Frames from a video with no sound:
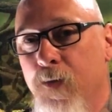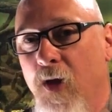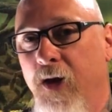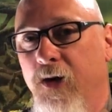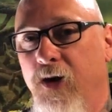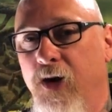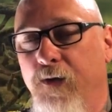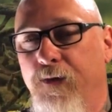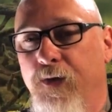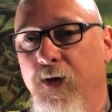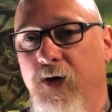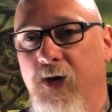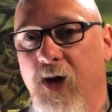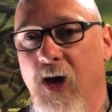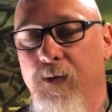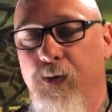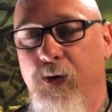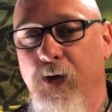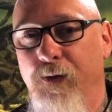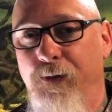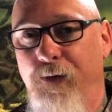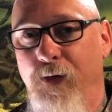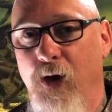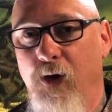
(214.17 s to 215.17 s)
and different types
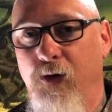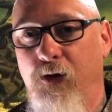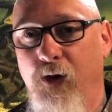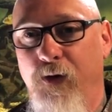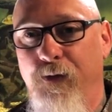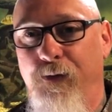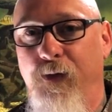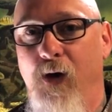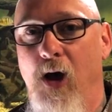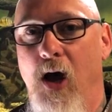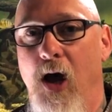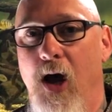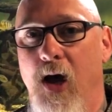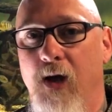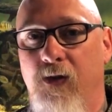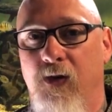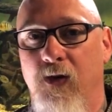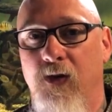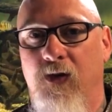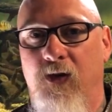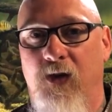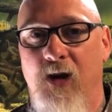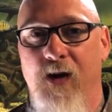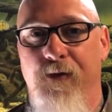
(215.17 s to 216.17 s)
of filter floss
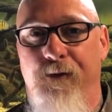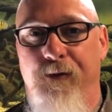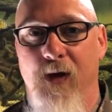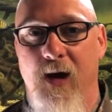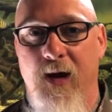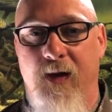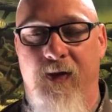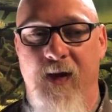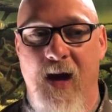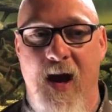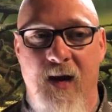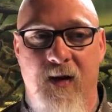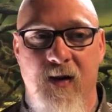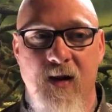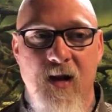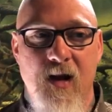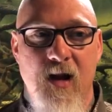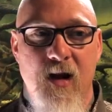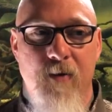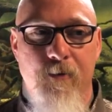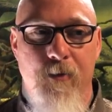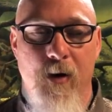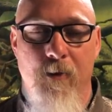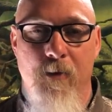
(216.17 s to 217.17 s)
and stuff like that,
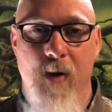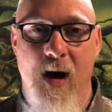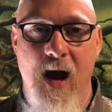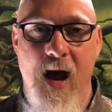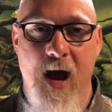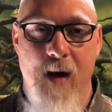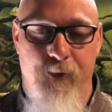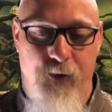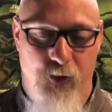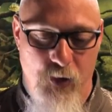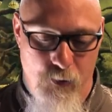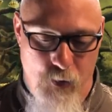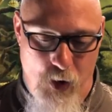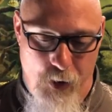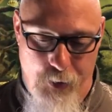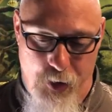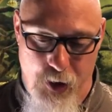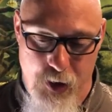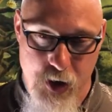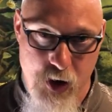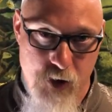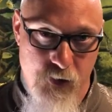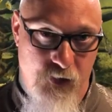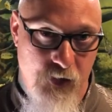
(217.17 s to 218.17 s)
but what we're
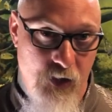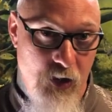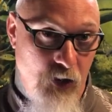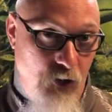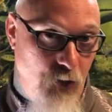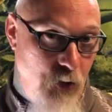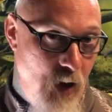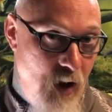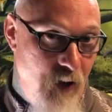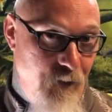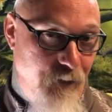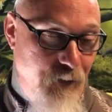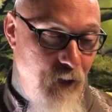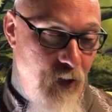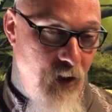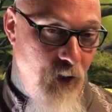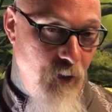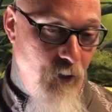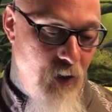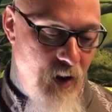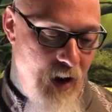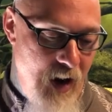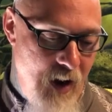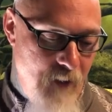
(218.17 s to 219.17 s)
going to use in the 12-foot
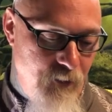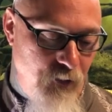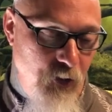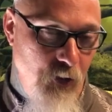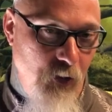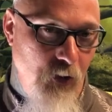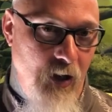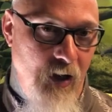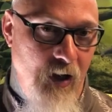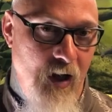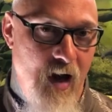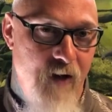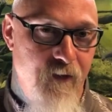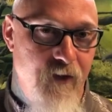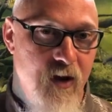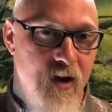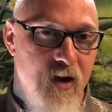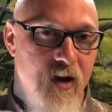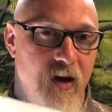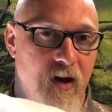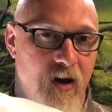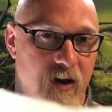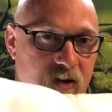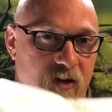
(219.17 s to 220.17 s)
and what I absolutely love
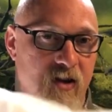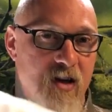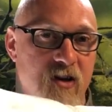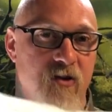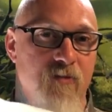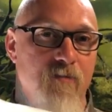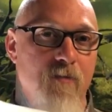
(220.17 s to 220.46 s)
is these